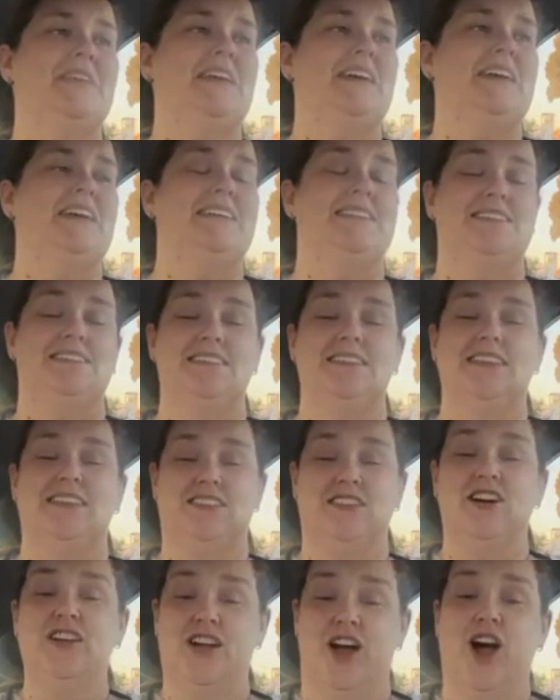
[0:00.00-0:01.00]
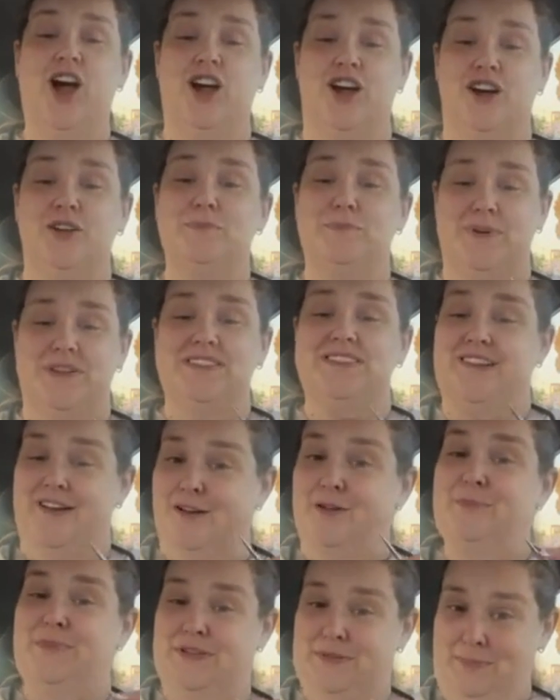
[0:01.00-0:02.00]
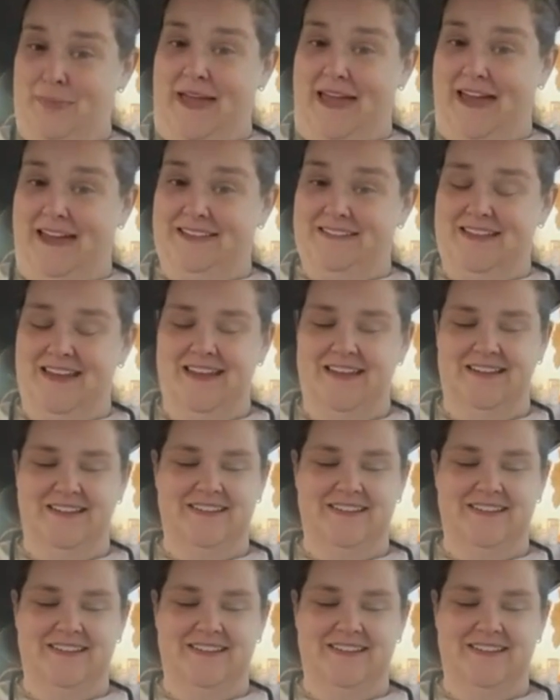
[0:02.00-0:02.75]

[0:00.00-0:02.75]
it's gonna hurt, but it's not gonna be as bad.